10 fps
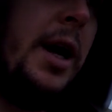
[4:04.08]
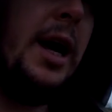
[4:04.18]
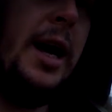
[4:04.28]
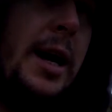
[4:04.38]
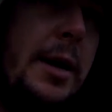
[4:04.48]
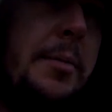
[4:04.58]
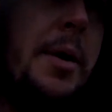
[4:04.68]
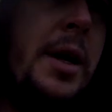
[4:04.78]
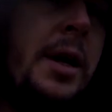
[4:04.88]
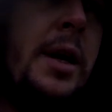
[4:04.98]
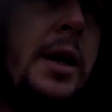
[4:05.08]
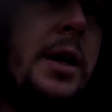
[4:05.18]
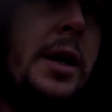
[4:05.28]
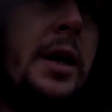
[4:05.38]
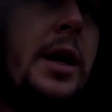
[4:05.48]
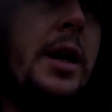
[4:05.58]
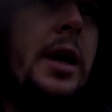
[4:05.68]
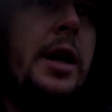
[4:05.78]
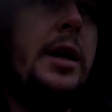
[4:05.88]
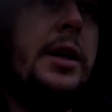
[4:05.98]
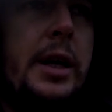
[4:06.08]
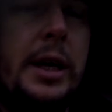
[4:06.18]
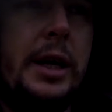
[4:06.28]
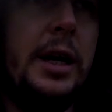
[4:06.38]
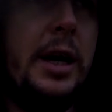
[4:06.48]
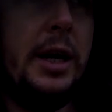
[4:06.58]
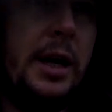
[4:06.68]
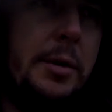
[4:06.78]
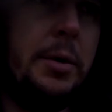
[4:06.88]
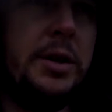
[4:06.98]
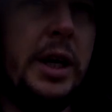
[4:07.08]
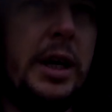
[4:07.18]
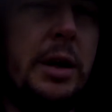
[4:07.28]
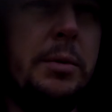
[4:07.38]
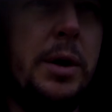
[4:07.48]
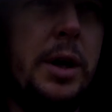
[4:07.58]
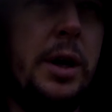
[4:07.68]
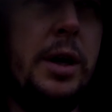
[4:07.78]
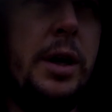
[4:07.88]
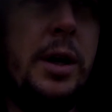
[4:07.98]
Um, the ones I got were